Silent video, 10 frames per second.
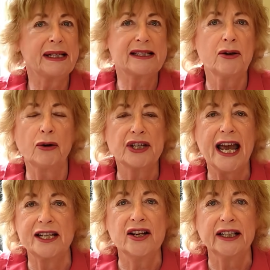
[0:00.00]
but it's not
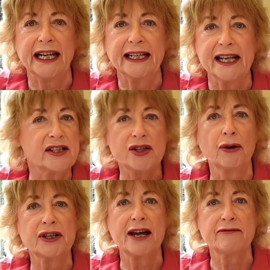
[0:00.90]
yet learning, it's
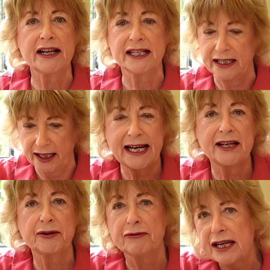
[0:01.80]
not yet ready.
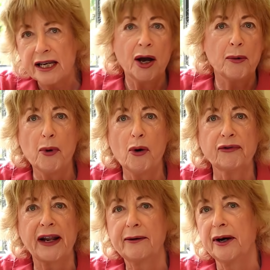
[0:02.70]
Day three, more
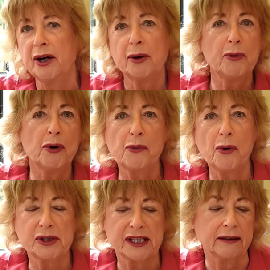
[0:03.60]
flour, more
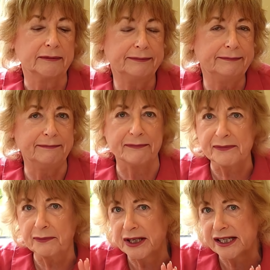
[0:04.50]
water.
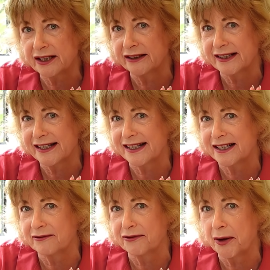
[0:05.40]
Hmm, we start to
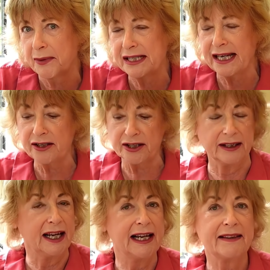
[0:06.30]
see some
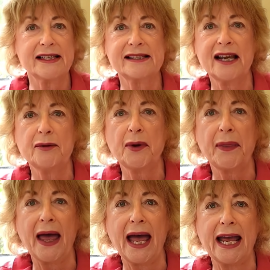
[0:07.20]
fermentation. The same
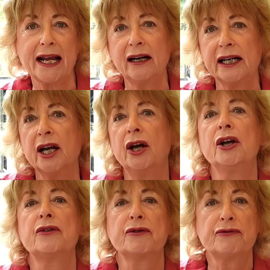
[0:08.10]
with our AI.
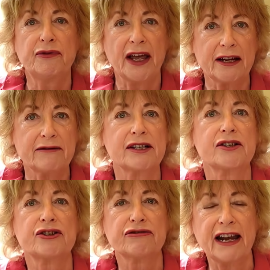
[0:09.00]
The
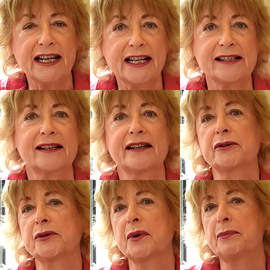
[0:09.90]
various training
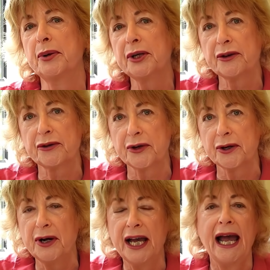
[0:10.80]
cycles we put it
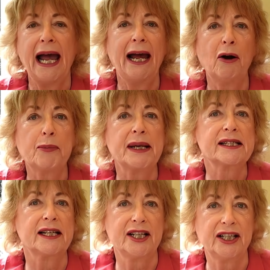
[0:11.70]
through help
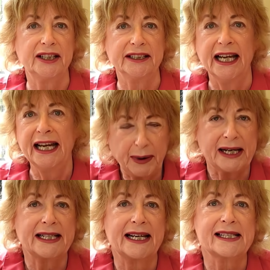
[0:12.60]
it to learn.
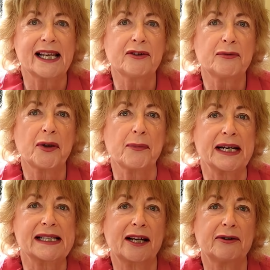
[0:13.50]
By day seven, with
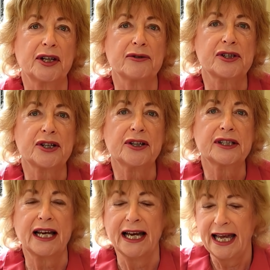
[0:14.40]
my sourdough
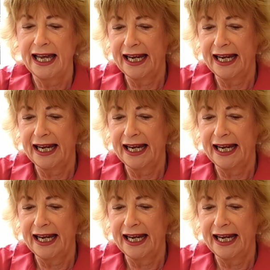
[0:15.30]
starter,